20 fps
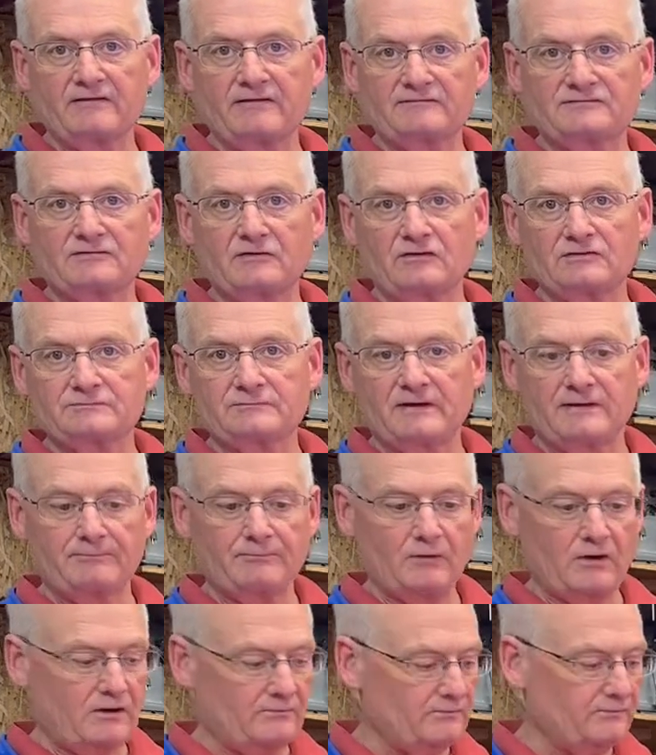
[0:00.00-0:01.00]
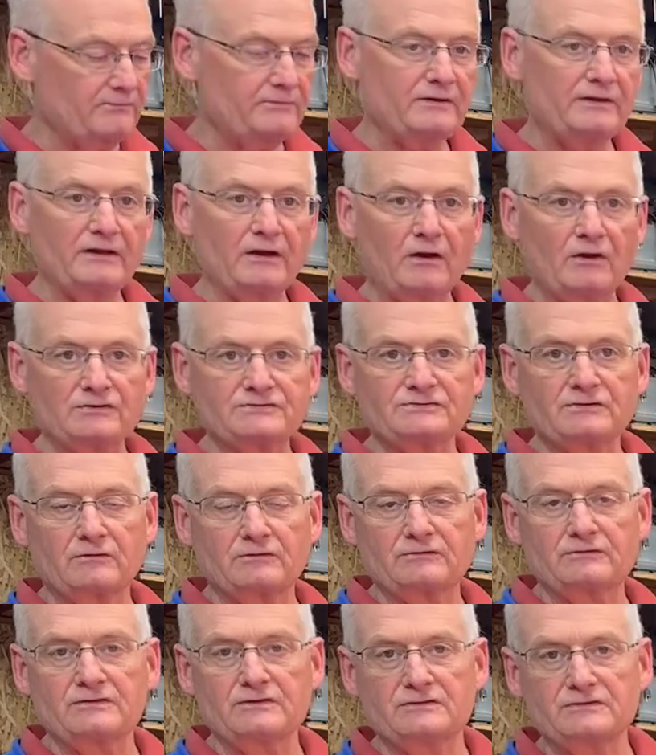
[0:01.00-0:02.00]
It solves my problem. also,
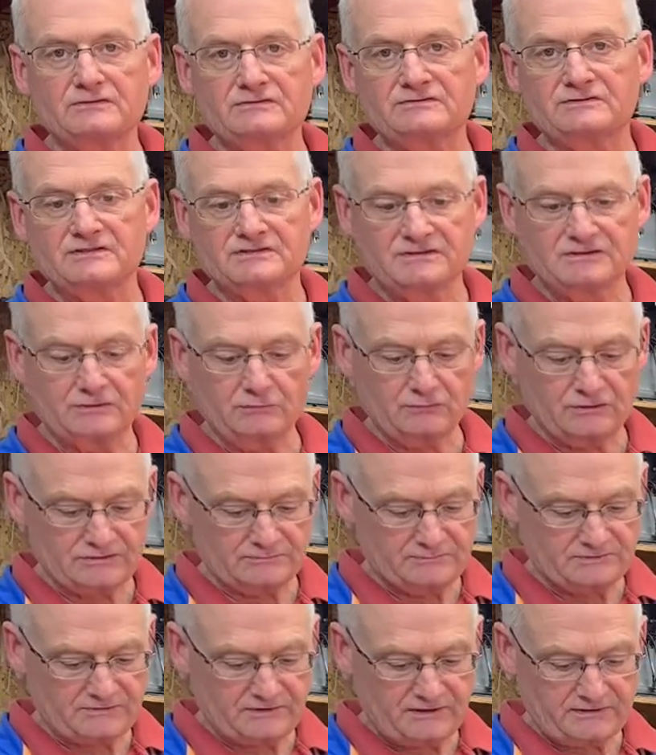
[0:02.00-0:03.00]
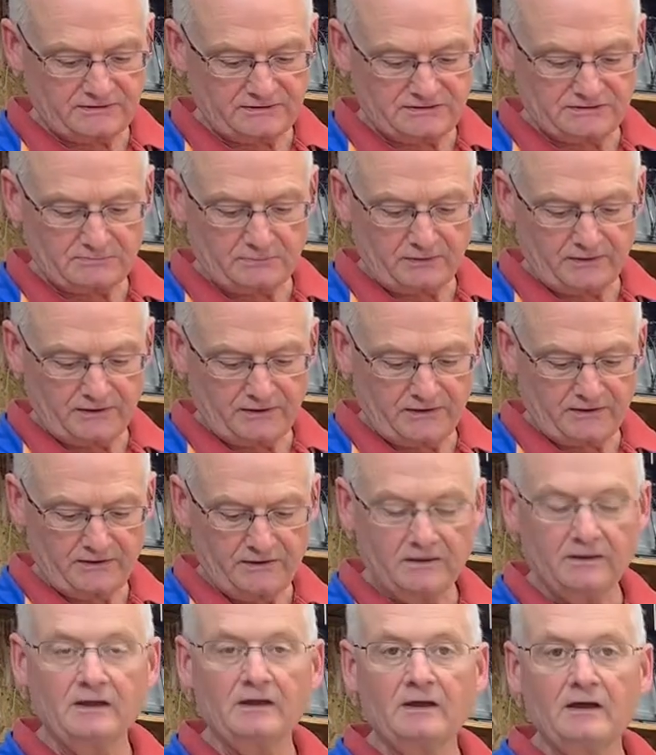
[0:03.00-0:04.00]
you can use this in your Christmas light display.
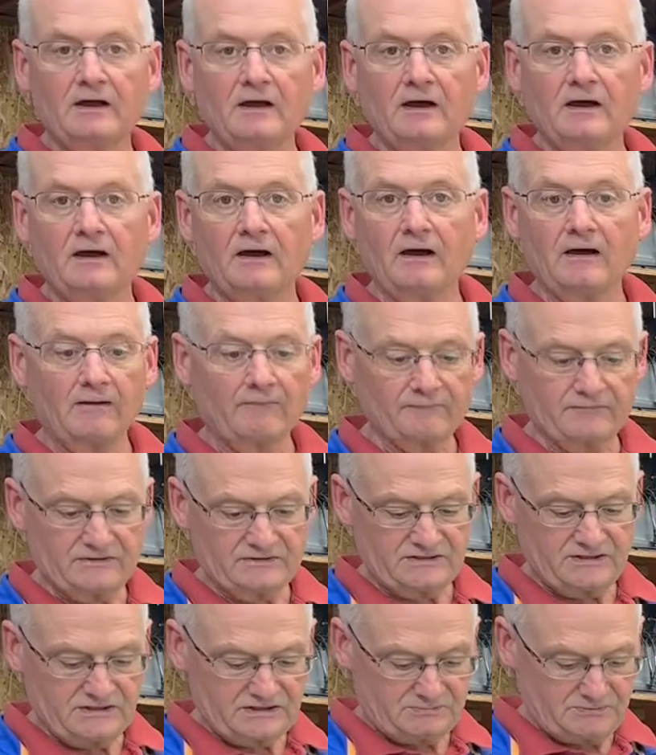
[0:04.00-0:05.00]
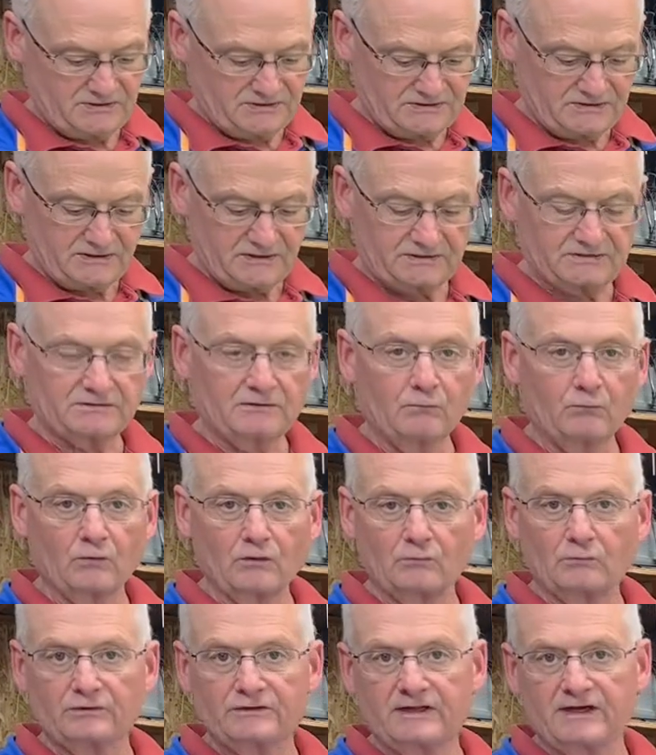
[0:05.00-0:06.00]
Um, these ESP sticks, they'll
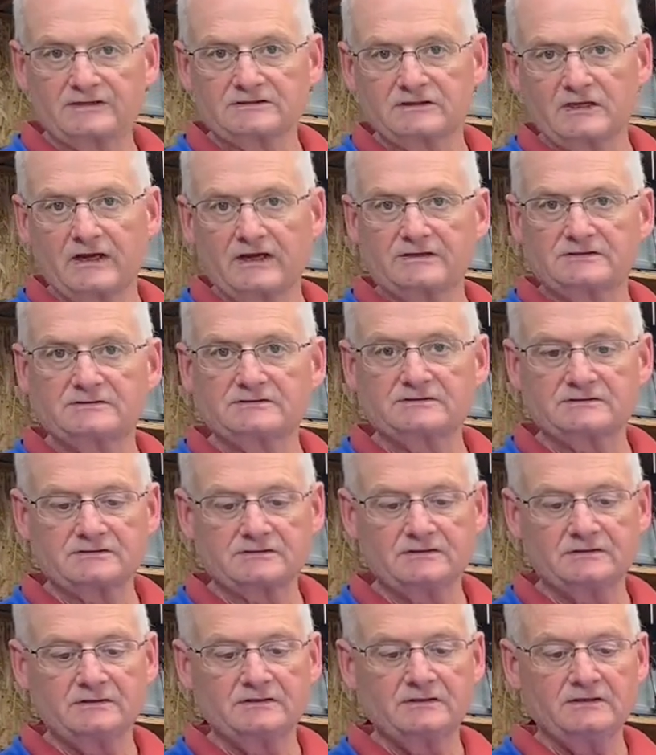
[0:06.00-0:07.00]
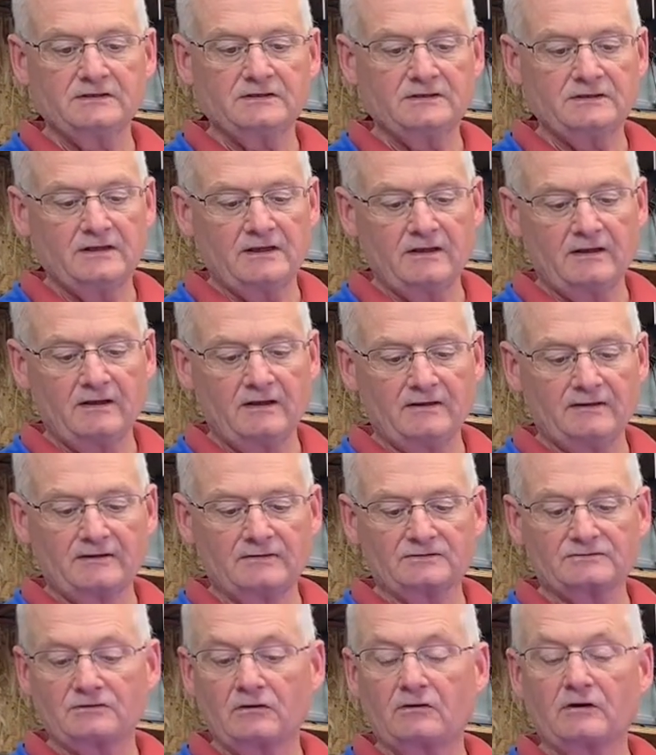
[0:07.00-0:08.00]
work with xLights. Uh,
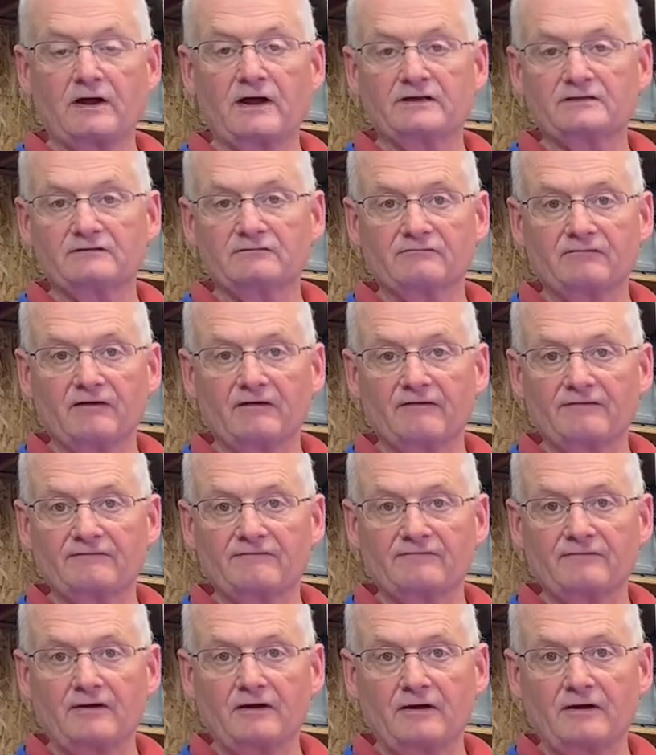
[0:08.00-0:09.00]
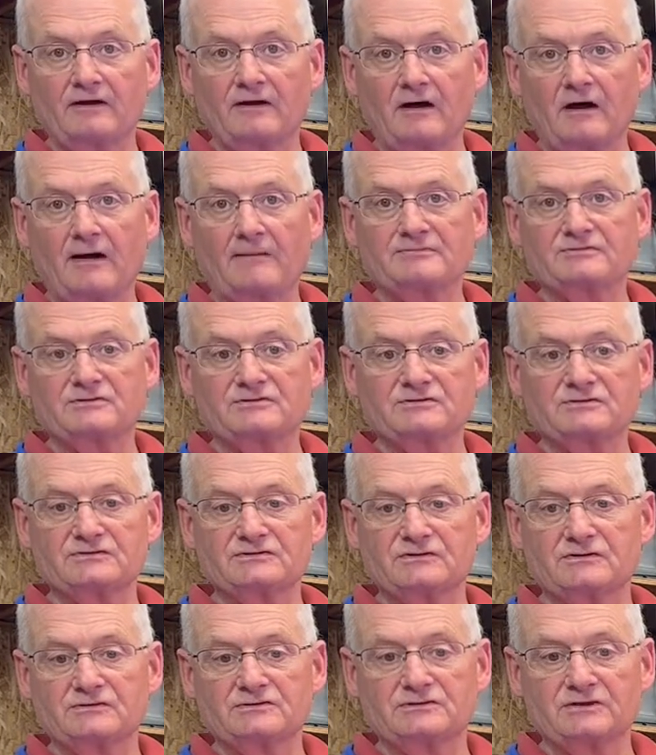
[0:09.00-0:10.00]
there's all kinds of uh, uh, options
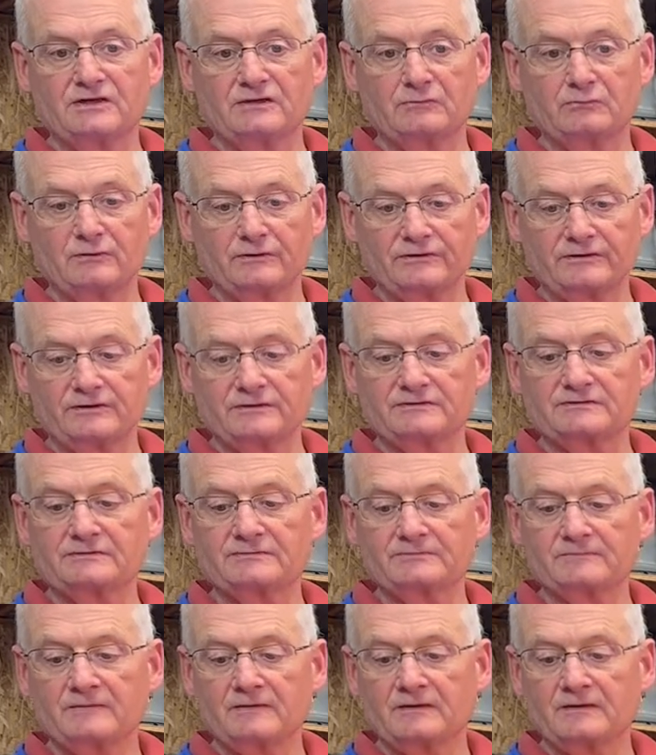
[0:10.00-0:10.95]
associated with this.